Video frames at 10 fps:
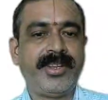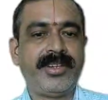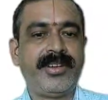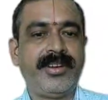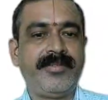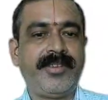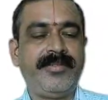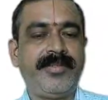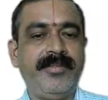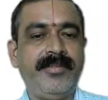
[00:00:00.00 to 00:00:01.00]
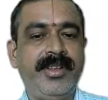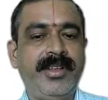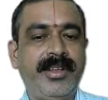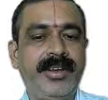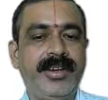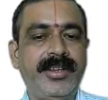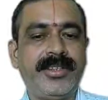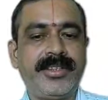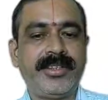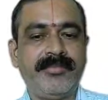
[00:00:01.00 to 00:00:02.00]
It's not free from
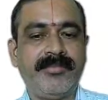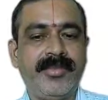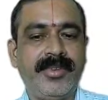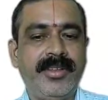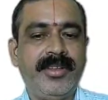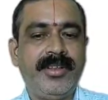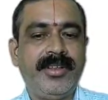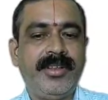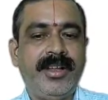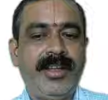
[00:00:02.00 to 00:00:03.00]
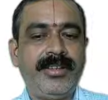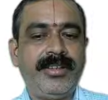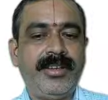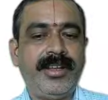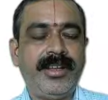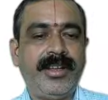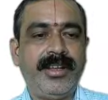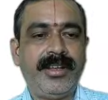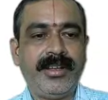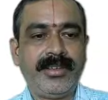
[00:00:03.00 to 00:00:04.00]
criticism. And
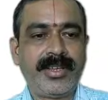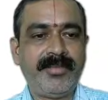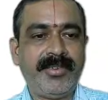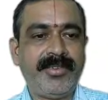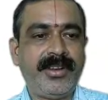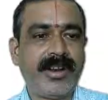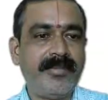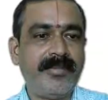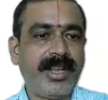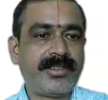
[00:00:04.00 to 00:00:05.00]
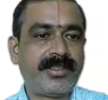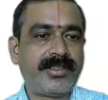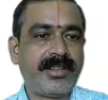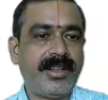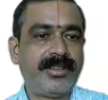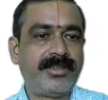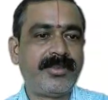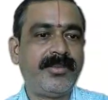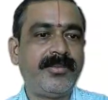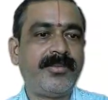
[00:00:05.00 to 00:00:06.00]
some of the drawbacks
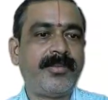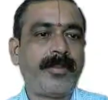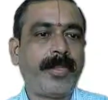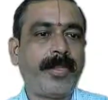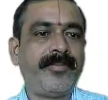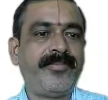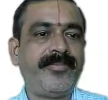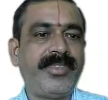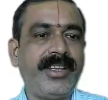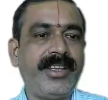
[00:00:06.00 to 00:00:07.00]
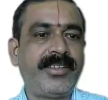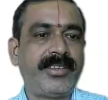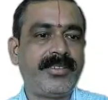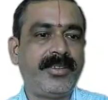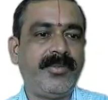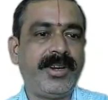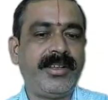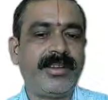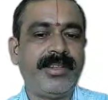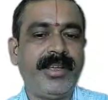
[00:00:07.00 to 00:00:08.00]
also exist.
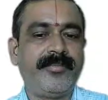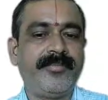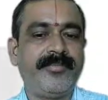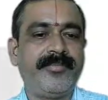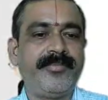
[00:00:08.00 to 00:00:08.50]
What are they?